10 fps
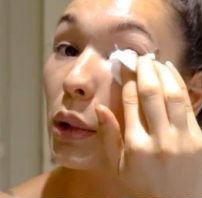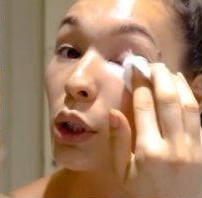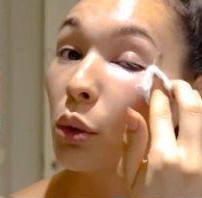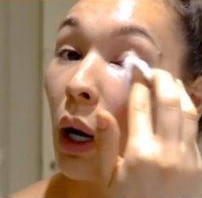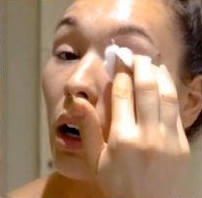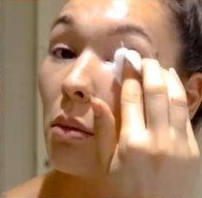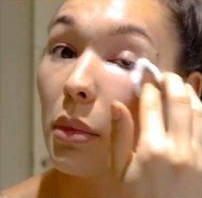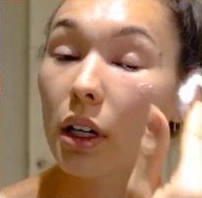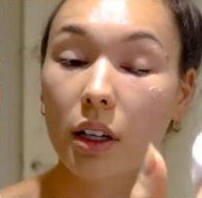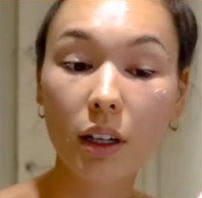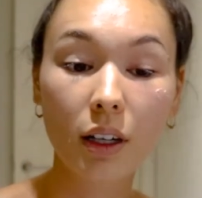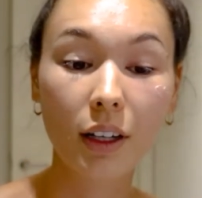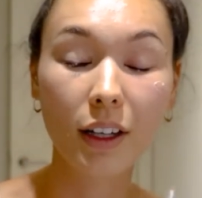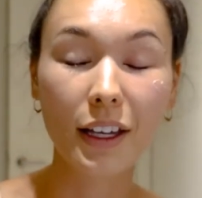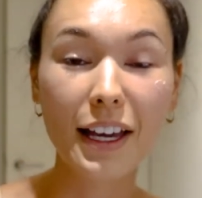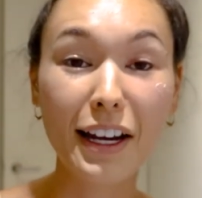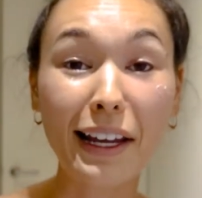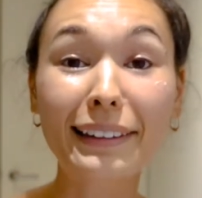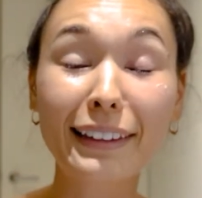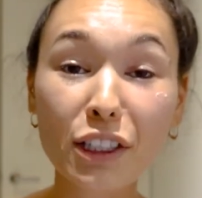blew up and I
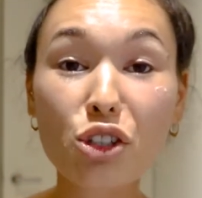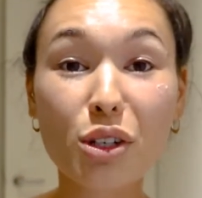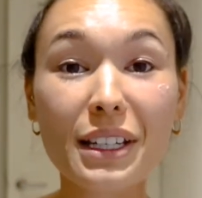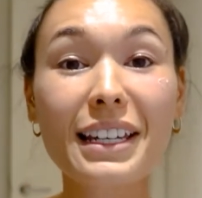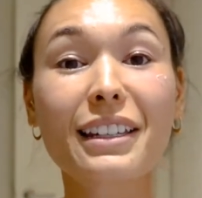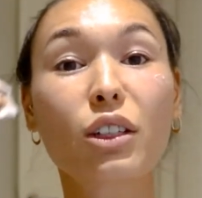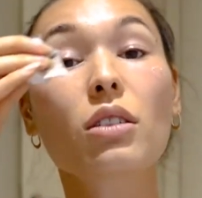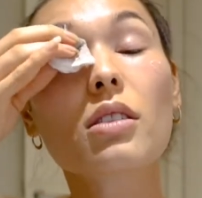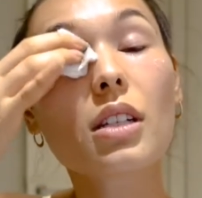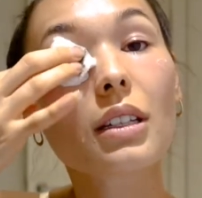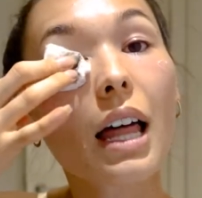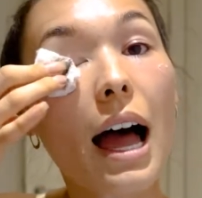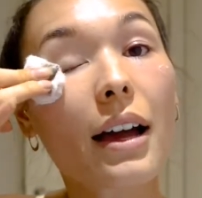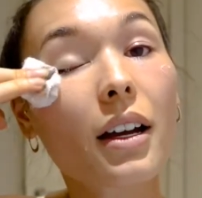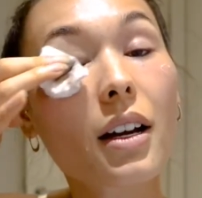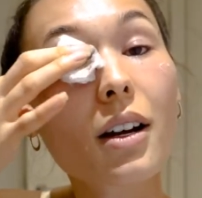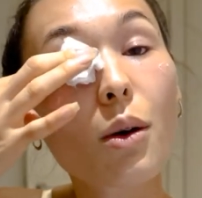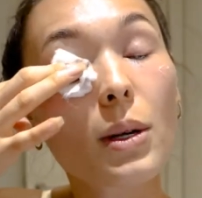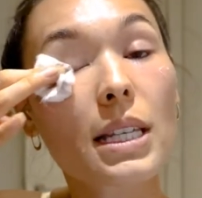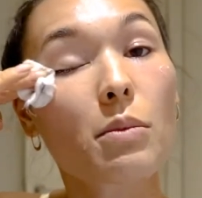literally looked like
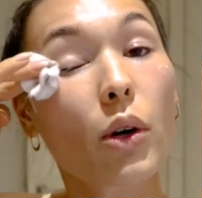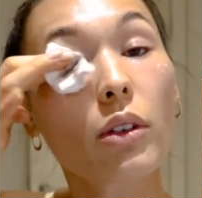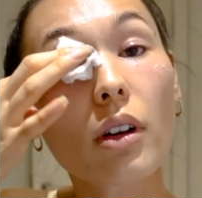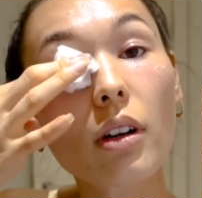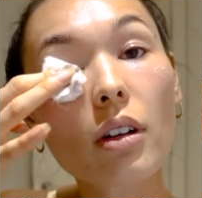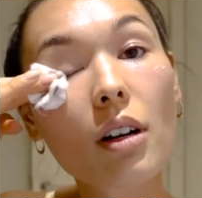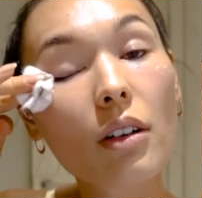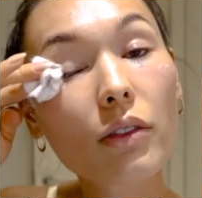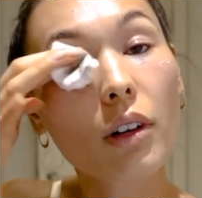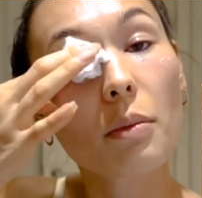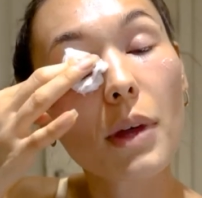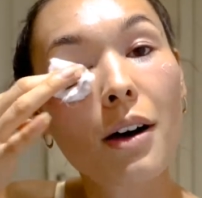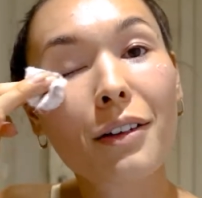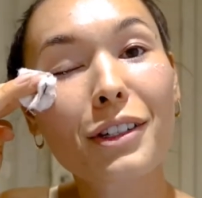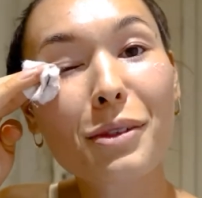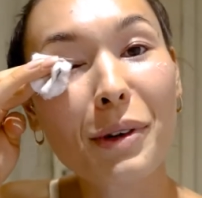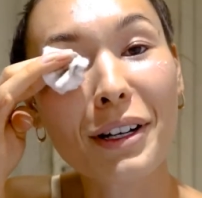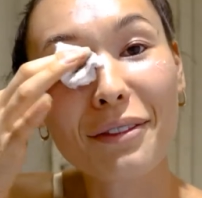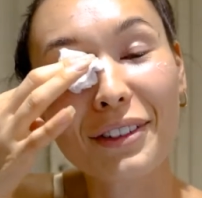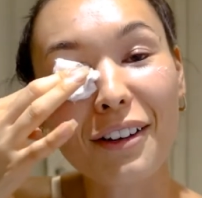Quasimodo from the
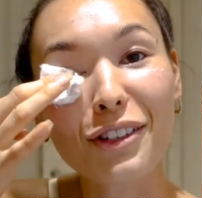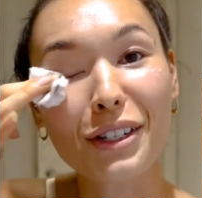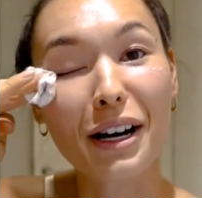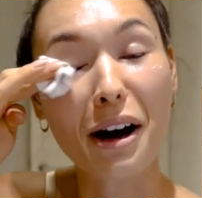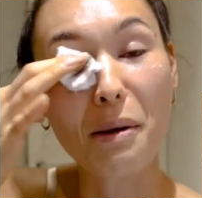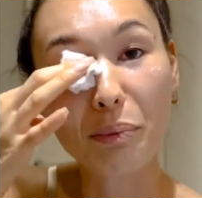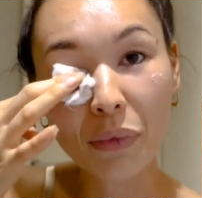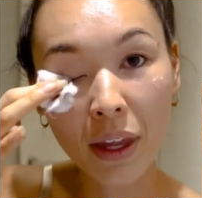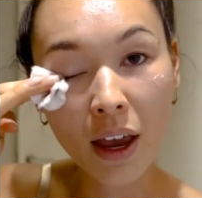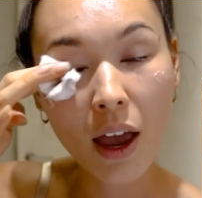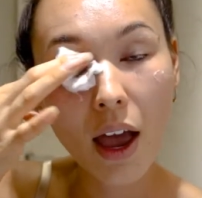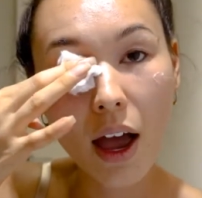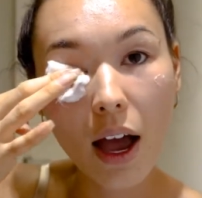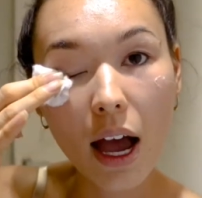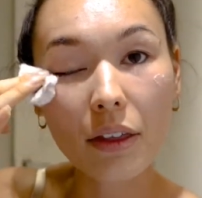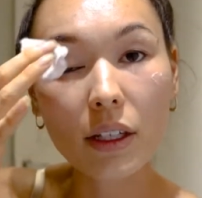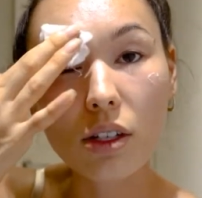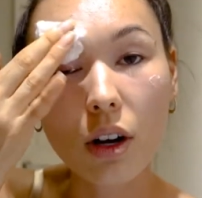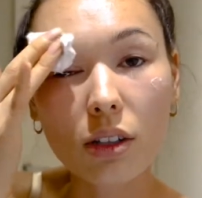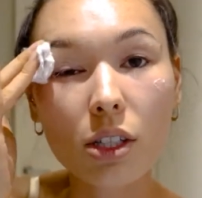Hunchback of Notre Dame. And the
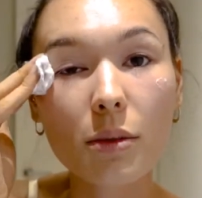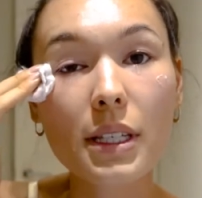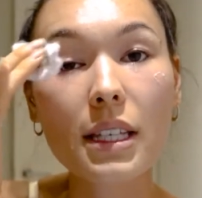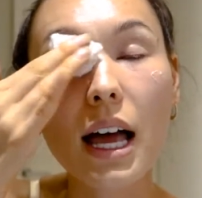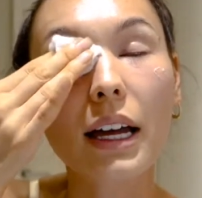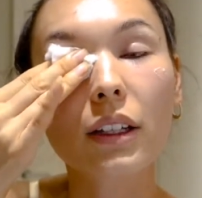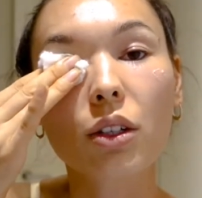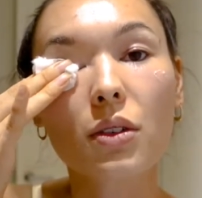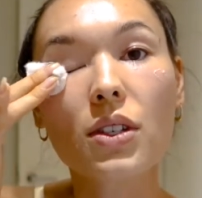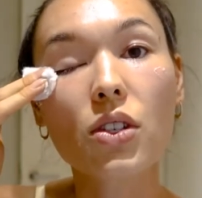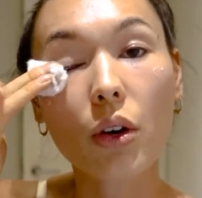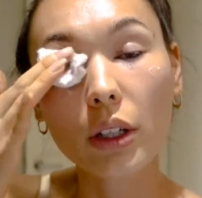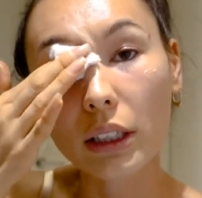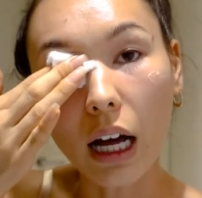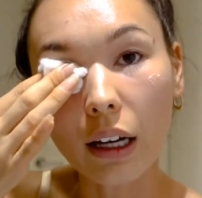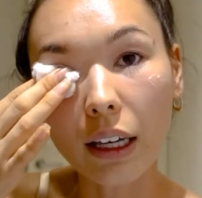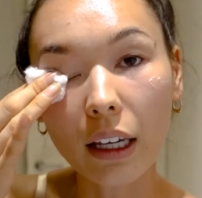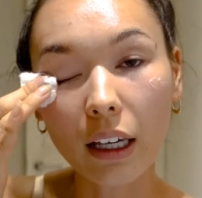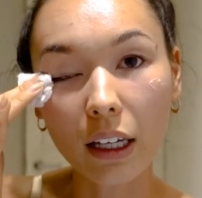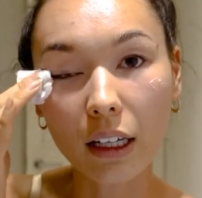doctor was like, "You're so
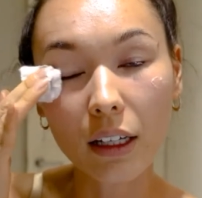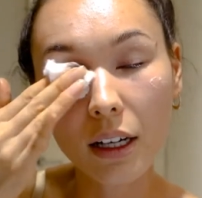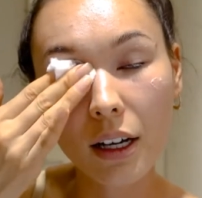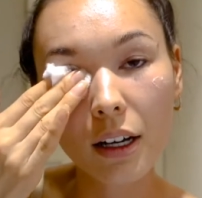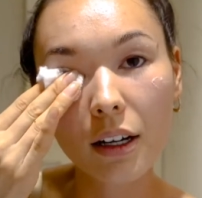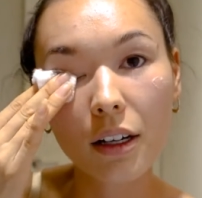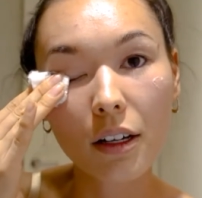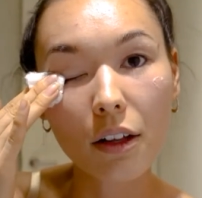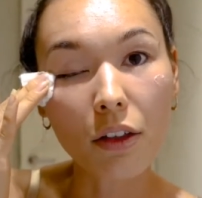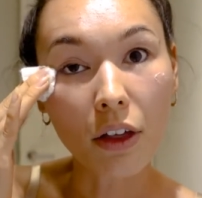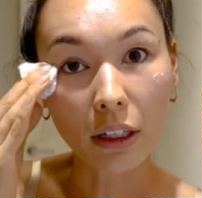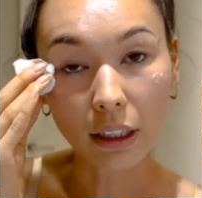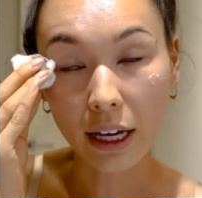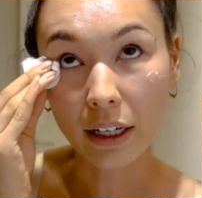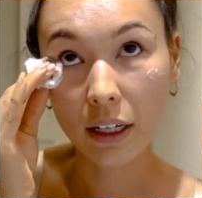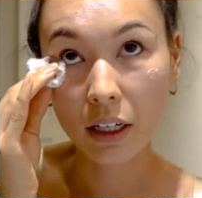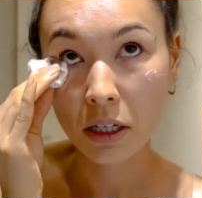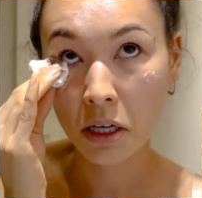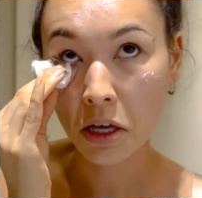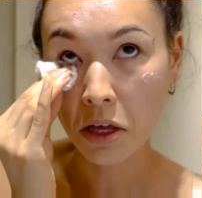lucky that
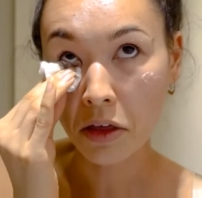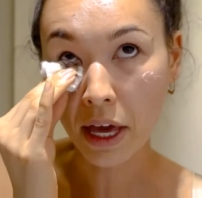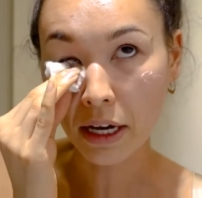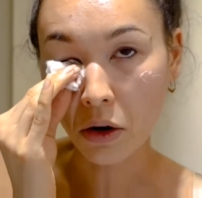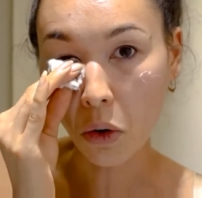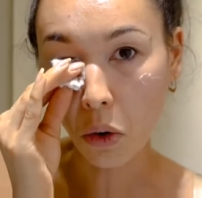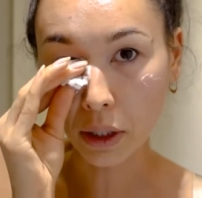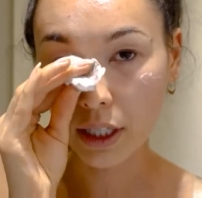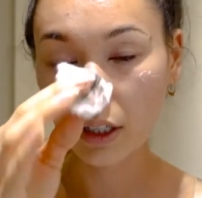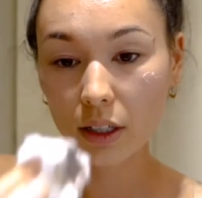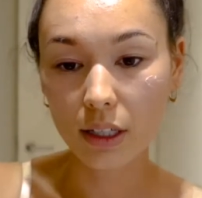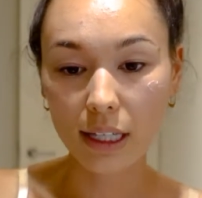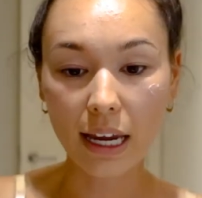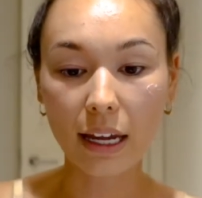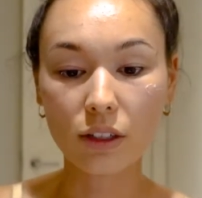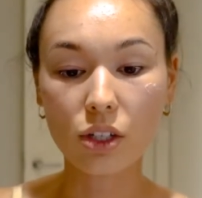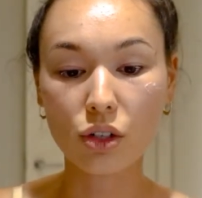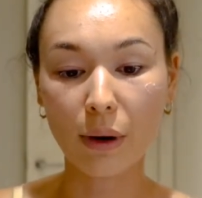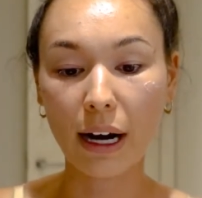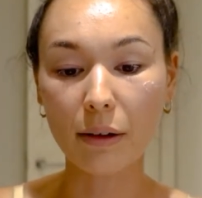like they caught it," because they had to
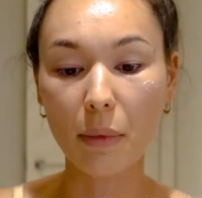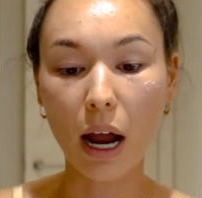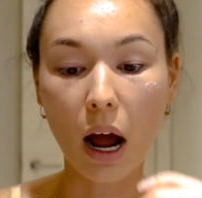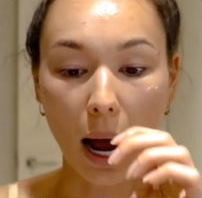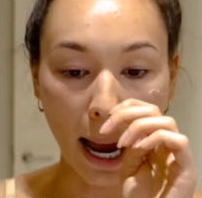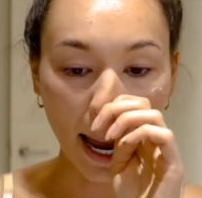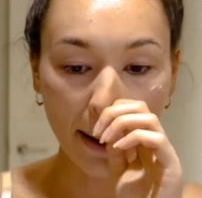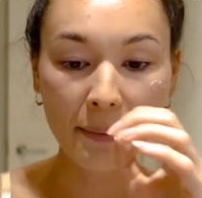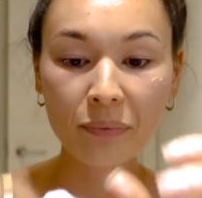drain my eye.